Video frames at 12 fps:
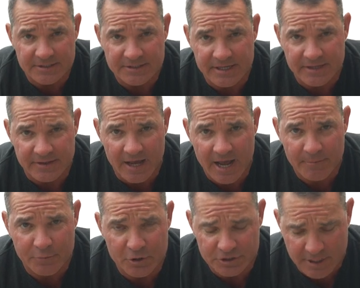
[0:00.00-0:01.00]
the in the
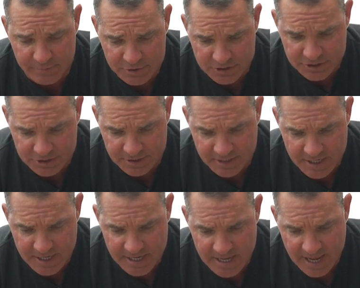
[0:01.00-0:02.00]
up push-up position,
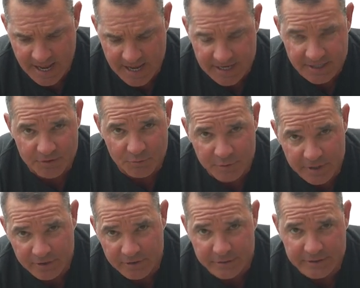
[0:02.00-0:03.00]
and
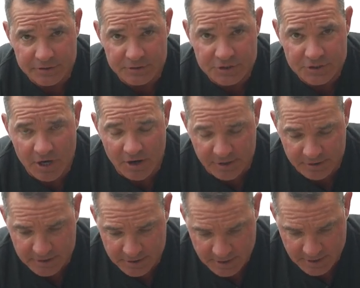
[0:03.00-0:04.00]
we're going to
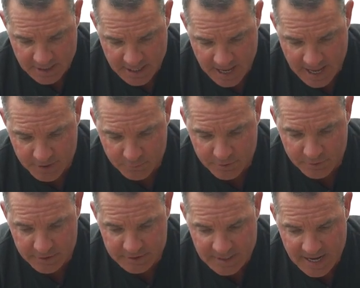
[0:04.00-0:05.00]
start and we're
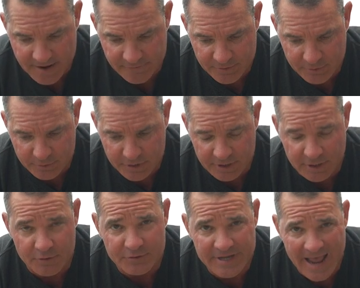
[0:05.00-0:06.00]
going to have, we're gonna
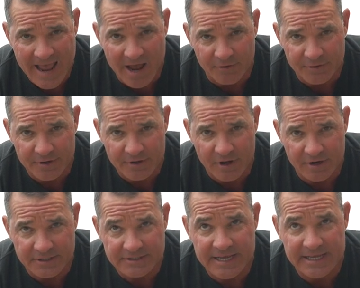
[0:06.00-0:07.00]
go down on
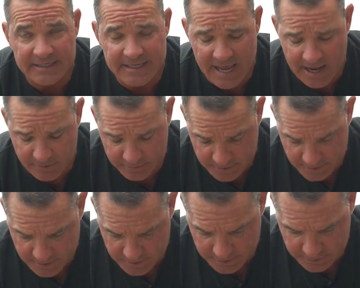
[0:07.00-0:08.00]
a 10 count.
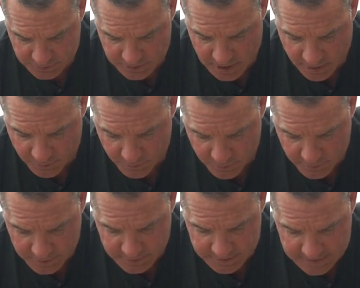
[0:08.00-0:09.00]
So
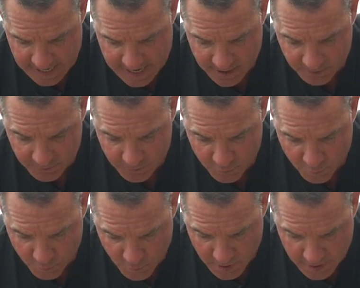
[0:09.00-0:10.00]
down,
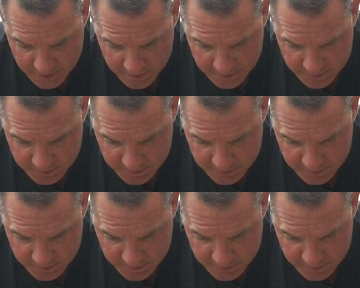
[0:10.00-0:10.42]
one,